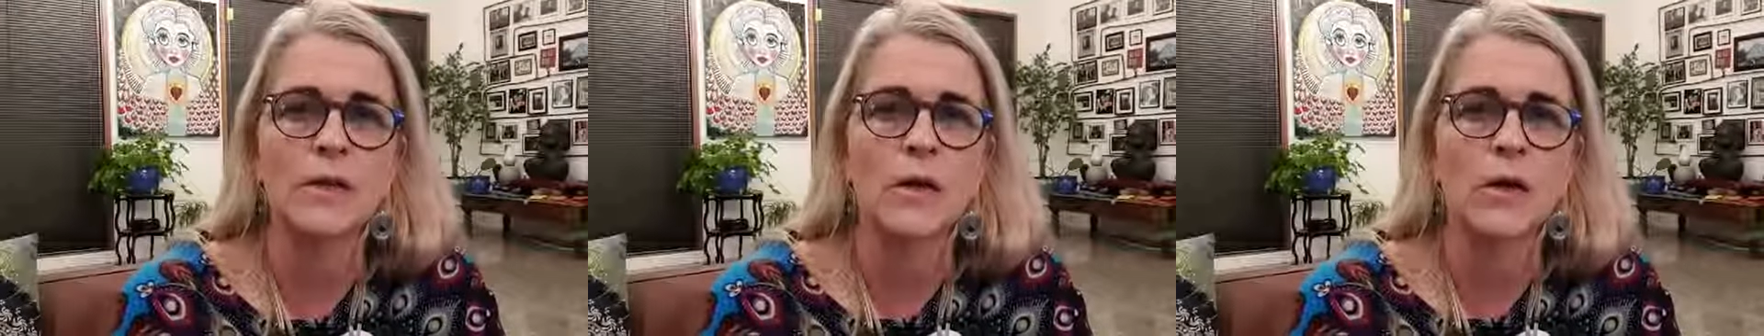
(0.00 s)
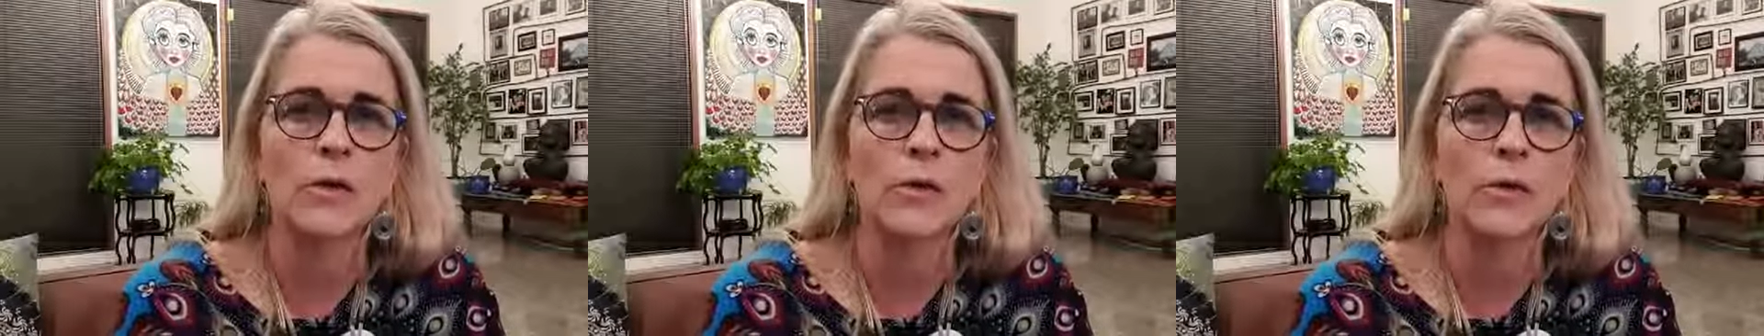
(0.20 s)

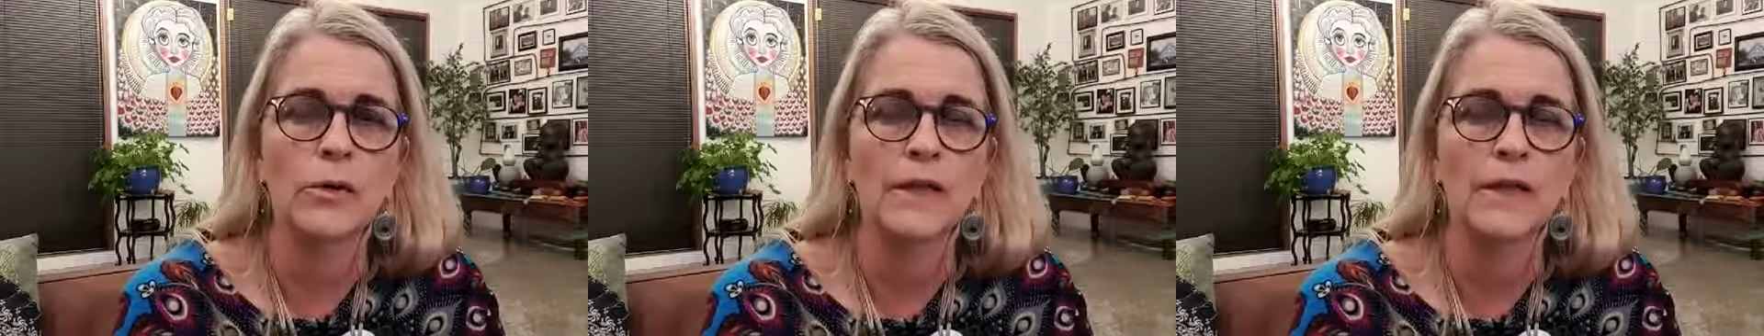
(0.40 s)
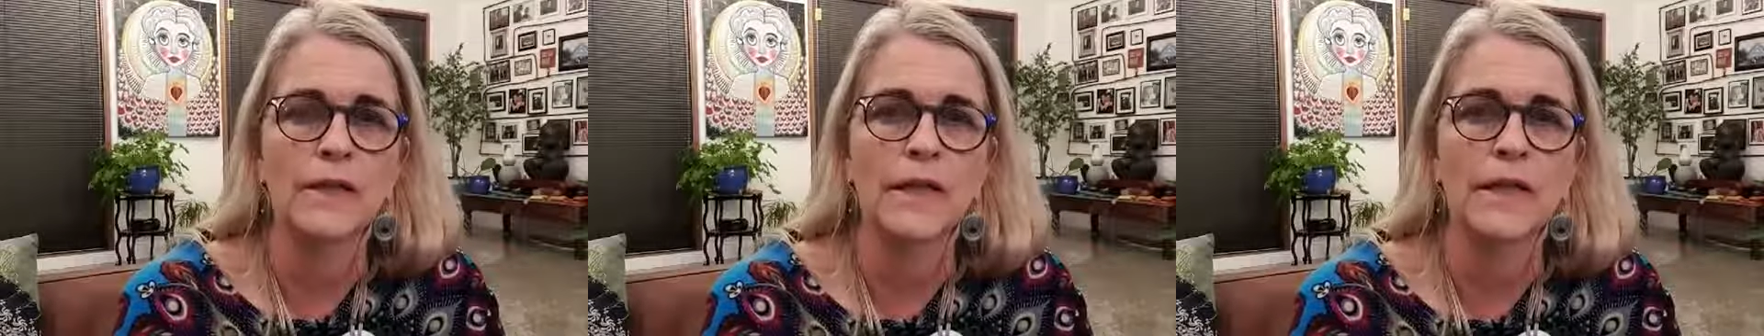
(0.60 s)
going on
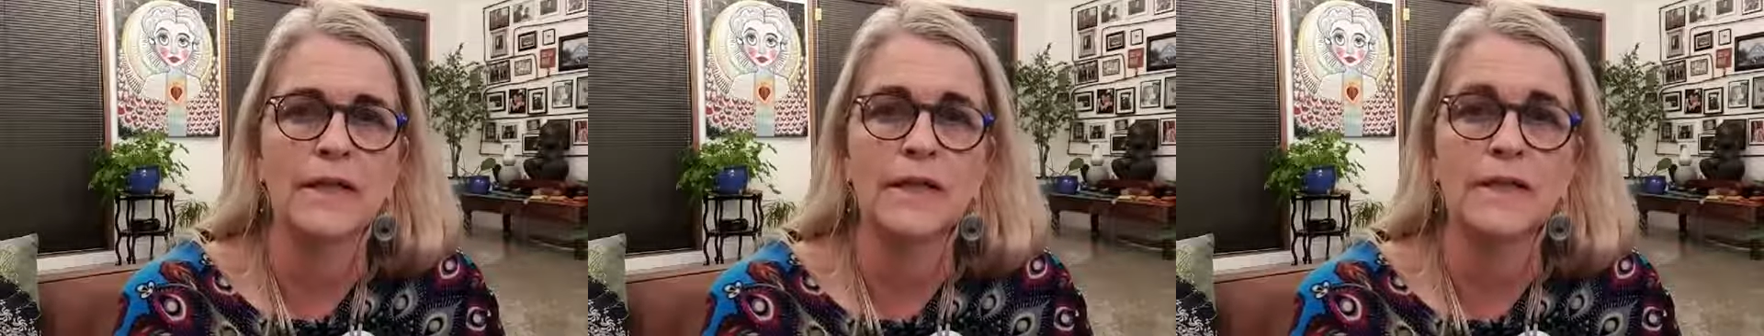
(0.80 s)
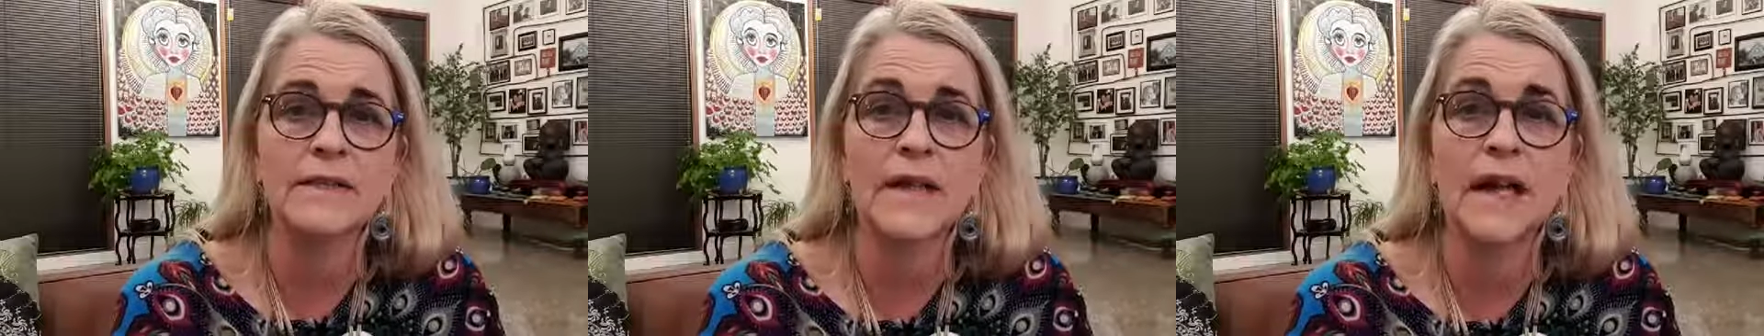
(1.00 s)
in there
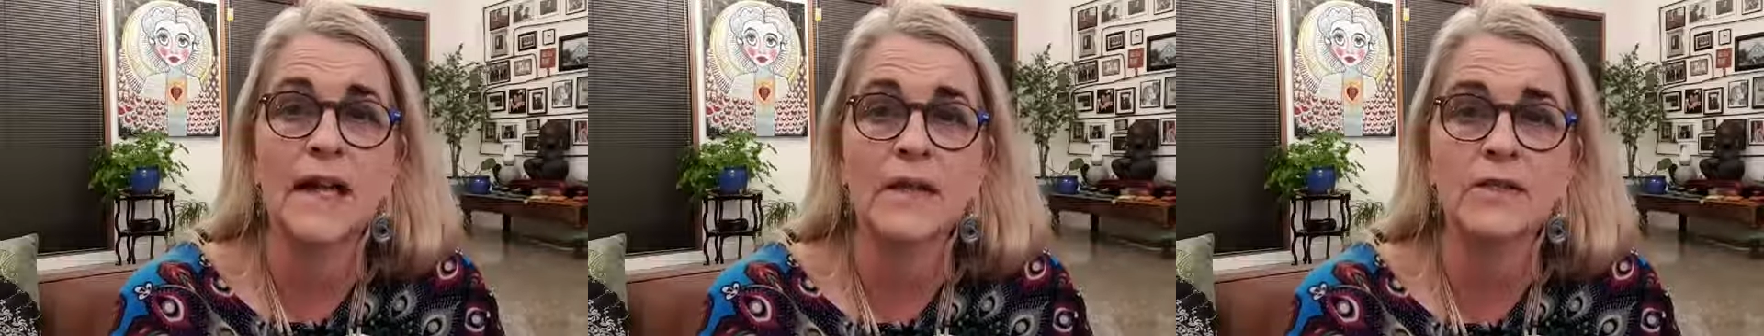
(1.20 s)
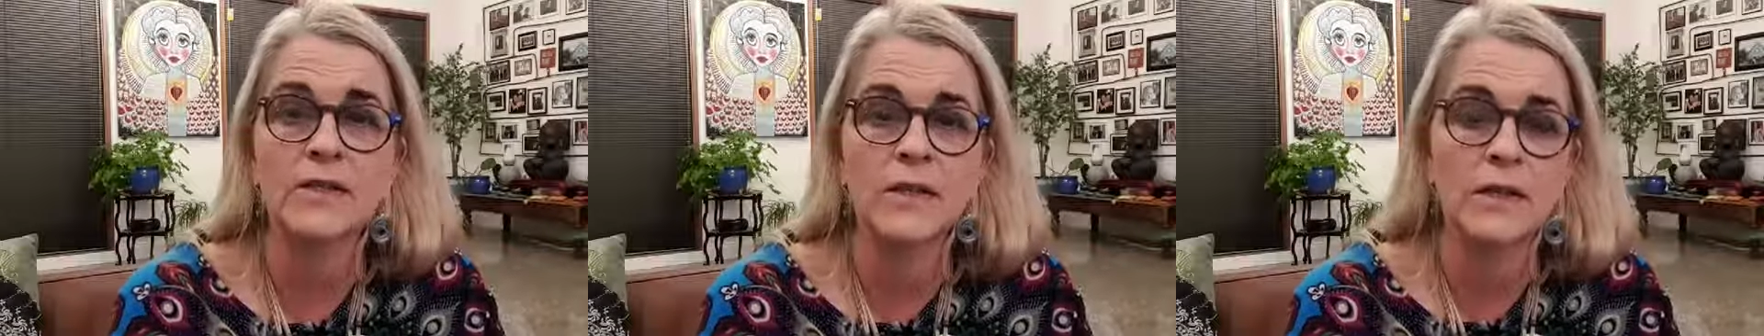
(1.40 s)
that's
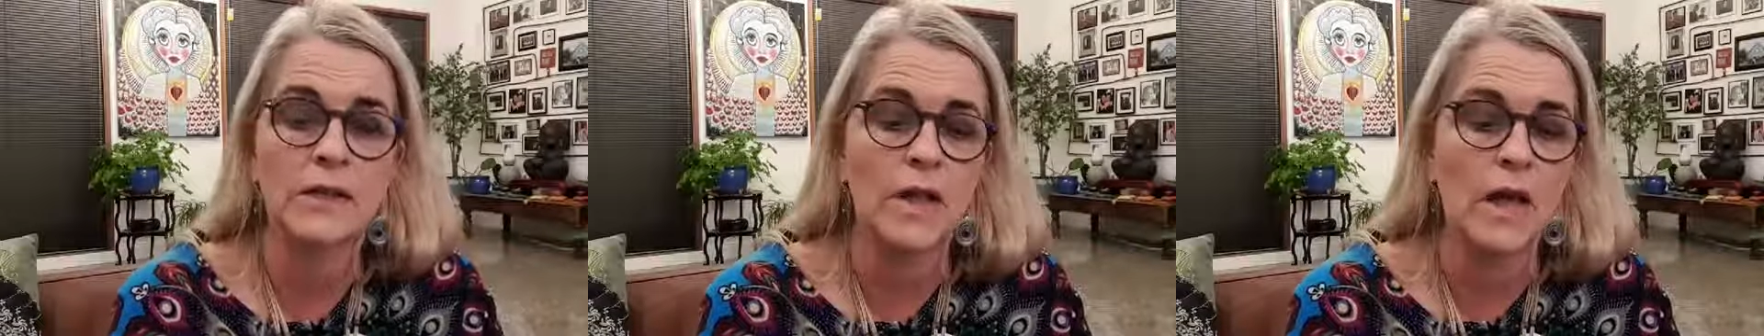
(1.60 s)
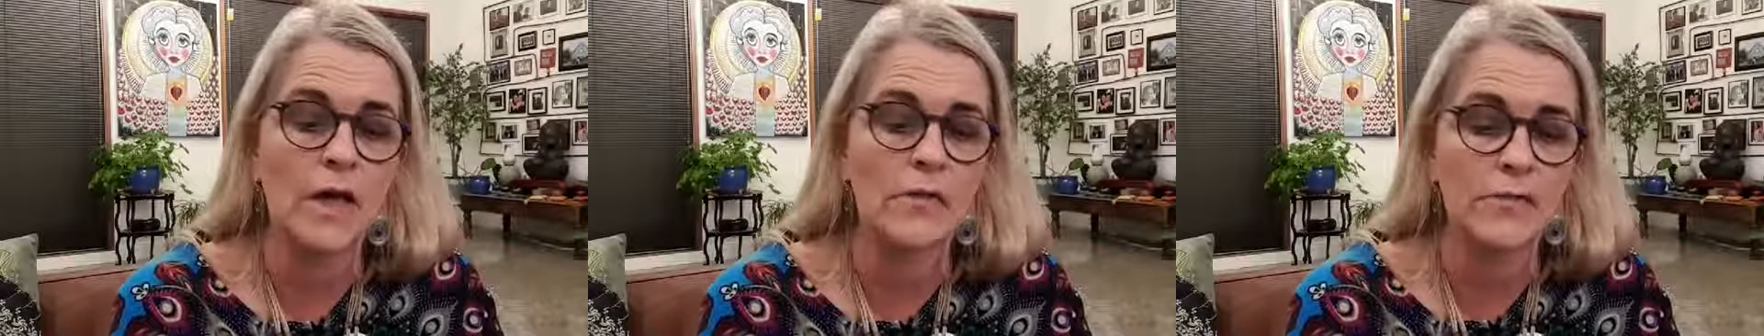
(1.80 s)
actually
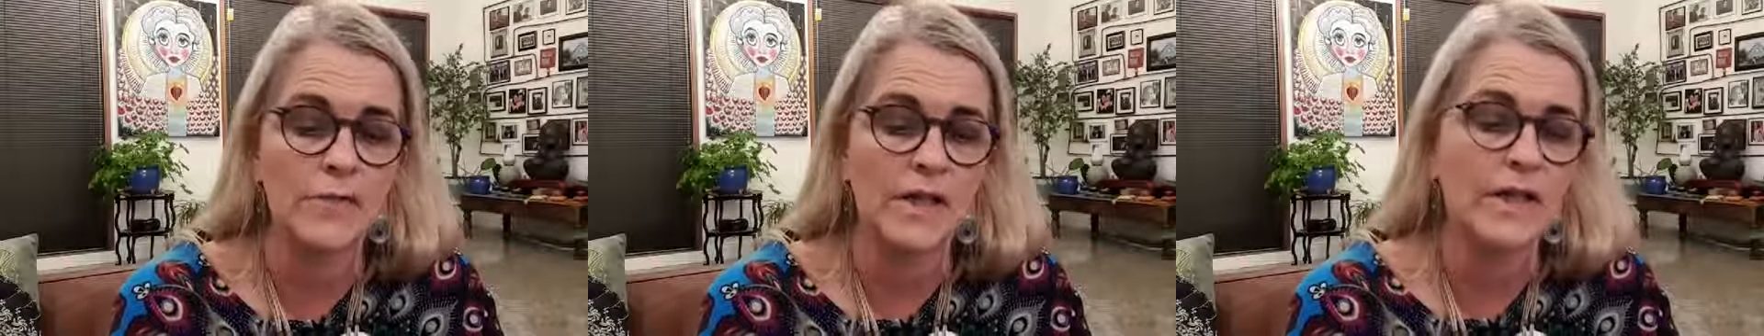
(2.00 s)
alive